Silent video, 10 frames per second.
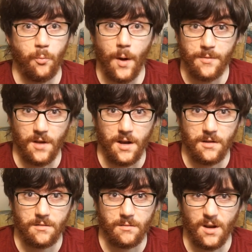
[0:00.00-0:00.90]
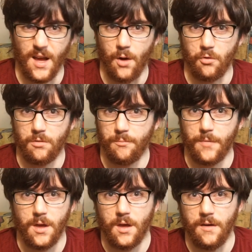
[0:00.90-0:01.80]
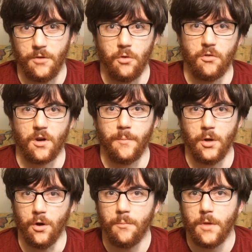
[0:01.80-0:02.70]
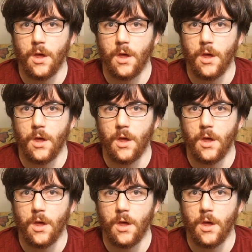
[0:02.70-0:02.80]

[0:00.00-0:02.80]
website account, if you use your computer,